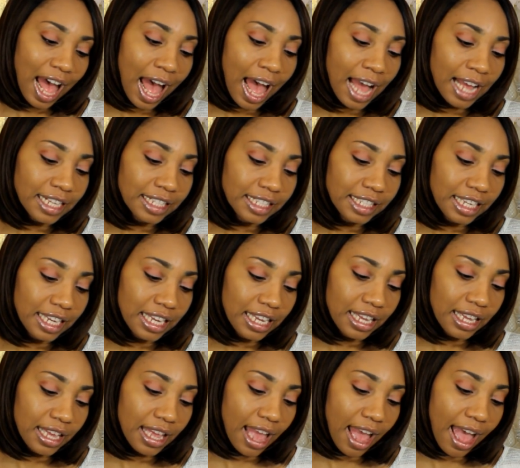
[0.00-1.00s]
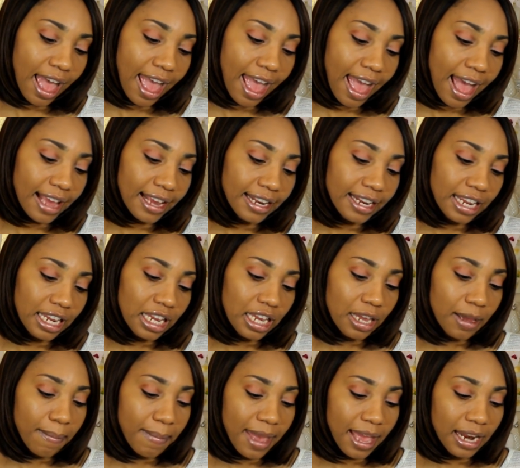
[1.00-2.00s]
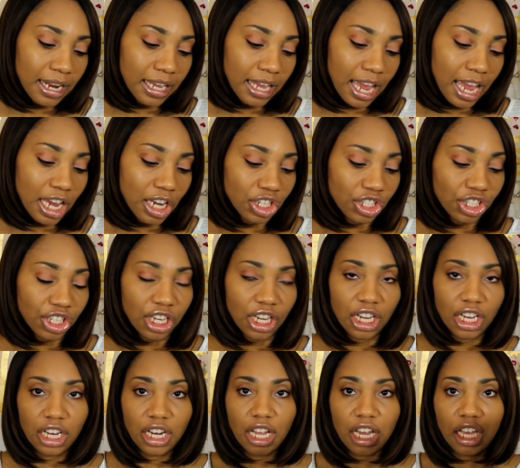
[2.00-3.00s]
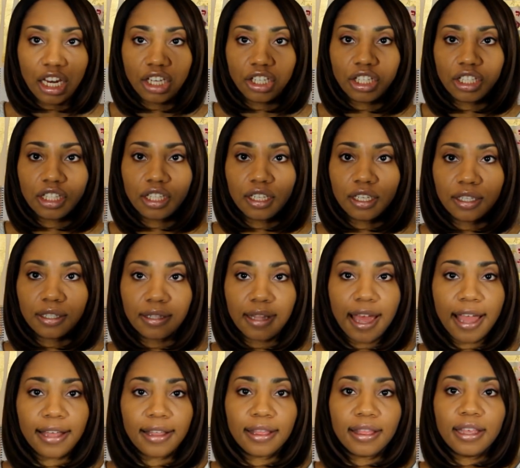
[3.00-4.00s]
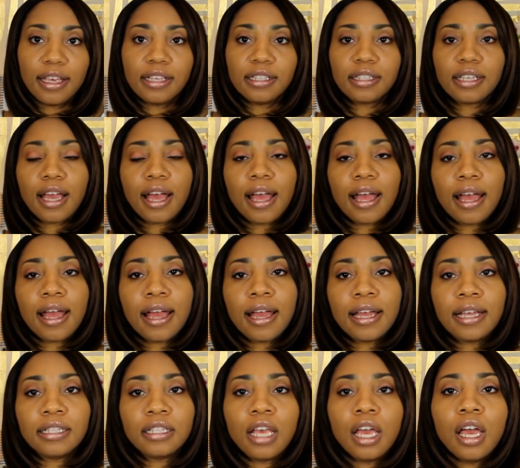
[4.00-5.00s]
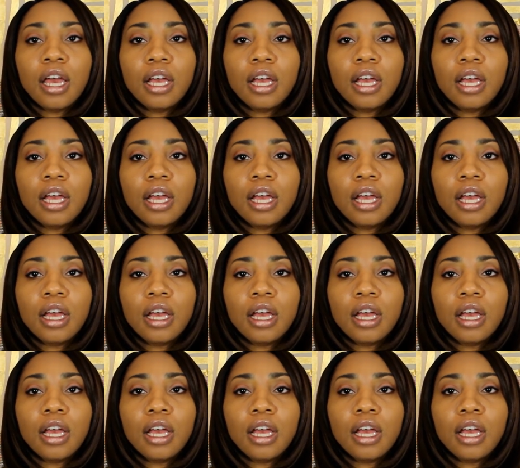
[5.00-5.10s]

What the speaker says: Oxy Acne medication, and it just looks like this, guys.